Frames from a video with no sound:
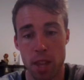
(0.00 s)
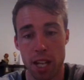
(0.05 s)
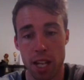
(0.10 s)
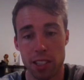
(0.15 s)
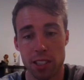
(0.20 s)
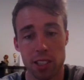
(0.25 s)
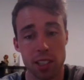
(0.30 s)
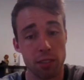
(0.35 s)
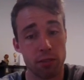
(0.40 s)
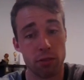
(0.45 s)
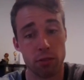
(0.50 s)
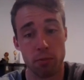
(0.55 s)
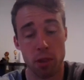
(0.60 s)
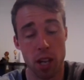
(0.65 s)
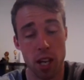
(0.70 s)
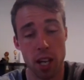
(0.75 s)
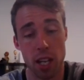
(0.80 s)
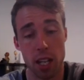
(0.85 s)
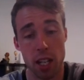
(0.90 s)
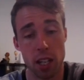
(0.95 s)
that's it for
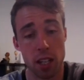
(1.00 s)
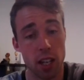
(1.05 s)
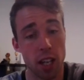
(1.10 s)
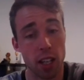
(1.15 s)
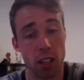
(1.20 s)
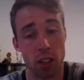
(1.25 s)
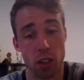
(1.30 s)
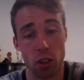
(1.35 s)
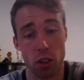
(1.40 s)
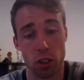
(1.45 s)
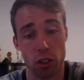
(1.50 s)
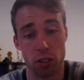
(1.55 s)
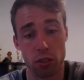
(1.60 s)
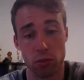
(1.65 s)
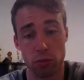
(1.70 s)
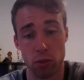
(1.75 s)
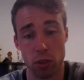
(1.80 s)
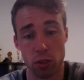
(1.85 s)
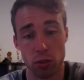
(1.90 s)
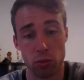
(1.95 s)
me. And
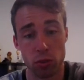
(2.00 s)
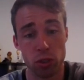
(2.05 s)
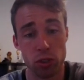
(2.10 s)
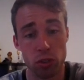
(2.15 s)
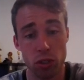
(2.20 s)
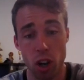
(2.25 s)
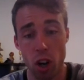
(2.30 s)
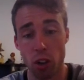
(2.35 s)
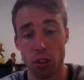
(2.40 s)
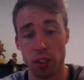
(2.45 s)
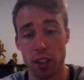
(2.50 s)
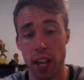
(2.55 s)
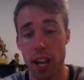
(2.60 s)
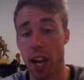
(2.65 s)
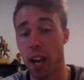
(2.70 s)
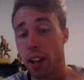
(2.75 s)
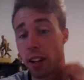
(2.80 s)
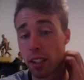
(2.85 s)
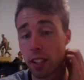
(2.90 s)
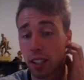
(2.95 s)
look, we'll scroll
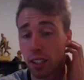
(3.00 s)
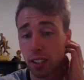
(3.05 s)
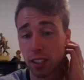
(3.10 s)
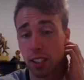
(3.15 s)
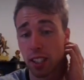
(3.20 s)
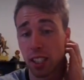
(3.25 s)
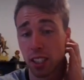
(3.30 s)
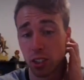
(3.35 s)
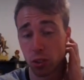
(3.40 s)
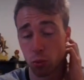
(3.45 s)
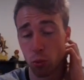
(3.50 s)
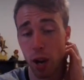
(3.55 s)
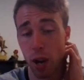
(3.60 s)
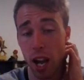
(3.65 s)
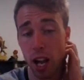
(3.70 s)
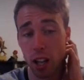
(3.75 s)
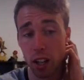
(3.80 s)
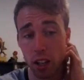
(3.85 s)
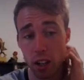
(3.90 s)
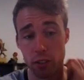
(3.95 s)
down as
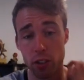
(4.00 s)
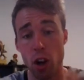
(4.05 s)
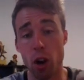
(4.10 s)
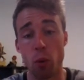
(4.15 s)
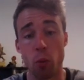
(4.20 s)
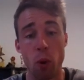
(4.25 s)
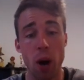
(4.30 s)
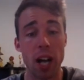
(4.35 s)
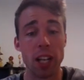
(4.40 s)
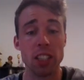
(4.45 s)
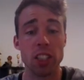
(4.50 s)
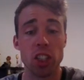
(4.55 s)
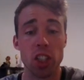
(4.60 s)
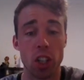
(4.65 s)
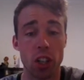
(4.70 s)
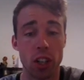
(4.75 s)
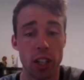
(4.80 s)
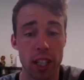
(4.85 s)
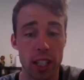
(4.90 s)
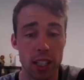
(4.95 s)
well. And I've got one
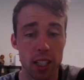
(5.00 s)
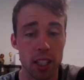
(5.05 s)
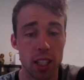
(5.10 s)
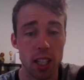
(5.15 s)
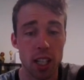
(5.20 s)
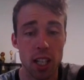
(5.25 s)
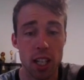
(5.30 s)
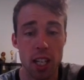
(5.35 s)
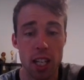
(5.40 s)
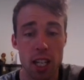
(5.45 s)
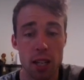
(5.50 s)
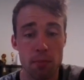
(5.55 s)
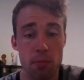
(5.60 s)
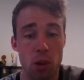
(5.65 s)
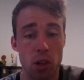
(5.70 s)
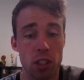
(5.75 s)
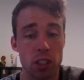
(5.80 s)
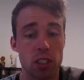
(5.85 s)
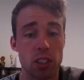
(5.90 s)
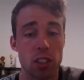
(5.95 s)
giant
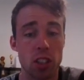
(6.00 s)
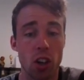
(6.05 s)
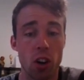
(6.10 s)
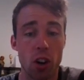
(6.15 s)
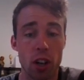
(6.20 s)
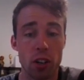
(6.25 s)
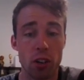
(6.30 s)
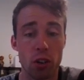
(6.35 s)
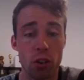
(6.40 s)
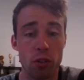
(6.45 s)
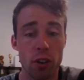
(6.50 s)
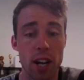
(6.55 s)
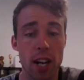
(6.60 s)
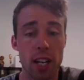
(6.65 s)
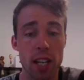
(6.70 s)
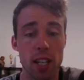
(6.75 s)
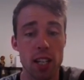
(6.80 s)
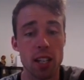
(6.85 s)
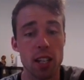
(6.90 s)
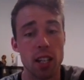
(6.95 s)
in my side
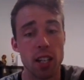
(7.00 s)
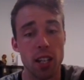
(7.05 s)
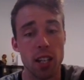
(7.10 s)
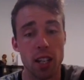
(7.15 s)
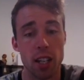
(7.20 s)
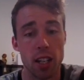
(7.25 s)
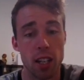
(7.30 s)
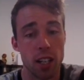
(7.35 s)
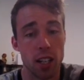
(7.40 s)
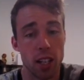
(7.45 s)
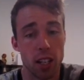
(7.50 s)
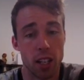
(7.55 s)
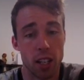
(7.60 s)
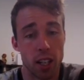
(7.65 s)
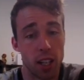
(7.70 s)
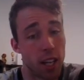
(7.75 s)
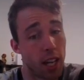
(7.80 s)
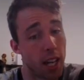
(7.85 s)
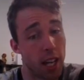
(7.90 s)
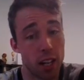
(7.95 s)
already.
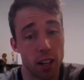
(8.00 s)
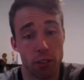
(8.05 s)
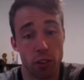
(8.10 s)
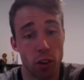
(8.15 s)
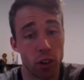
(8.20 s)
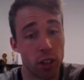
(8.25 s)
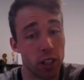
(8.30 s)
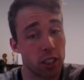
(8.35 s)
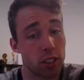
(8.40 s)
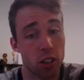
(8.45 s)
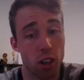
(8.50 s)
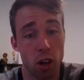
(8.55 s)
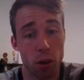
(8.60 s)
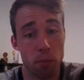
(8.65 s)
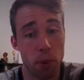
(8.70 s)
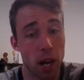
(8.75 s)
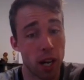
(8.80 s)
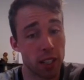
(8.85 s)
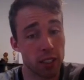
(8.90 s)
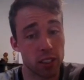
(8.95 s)
And I've already
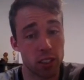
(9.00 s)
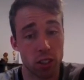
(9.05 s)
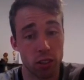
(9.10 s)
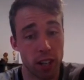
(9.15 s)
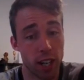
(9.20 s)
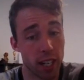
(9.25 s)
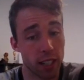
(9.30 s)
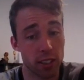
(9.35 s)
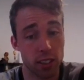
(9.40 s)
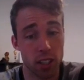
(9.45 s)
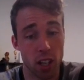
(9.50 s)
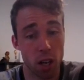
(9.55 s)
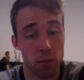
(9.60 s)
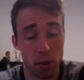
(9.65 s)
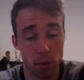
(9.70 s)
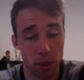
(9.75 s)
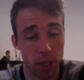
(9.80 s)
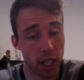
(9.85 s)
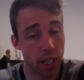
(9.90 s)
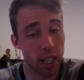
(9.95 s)
scrolled past
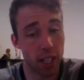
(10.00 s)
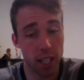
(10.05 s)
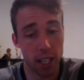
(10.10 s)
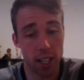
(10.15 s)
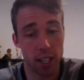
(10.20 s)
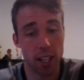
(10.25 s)
Taranto, but we're going to